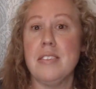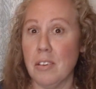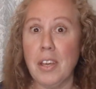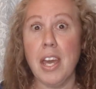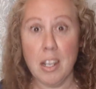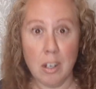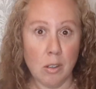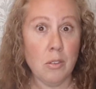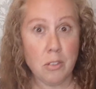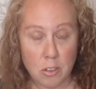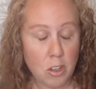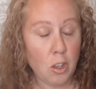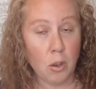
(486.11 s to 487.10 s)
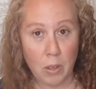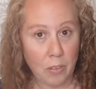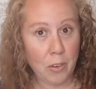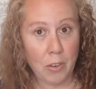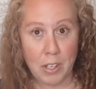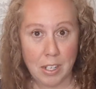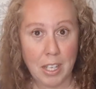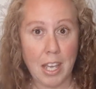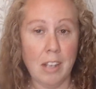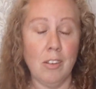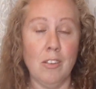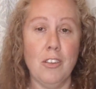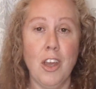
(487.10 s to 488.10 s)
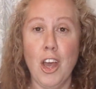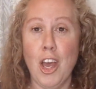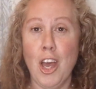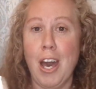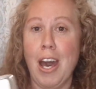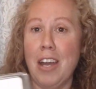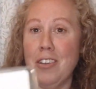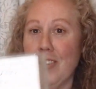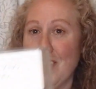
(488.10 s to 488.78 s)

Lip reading: they sell candles too, if you're into candles. I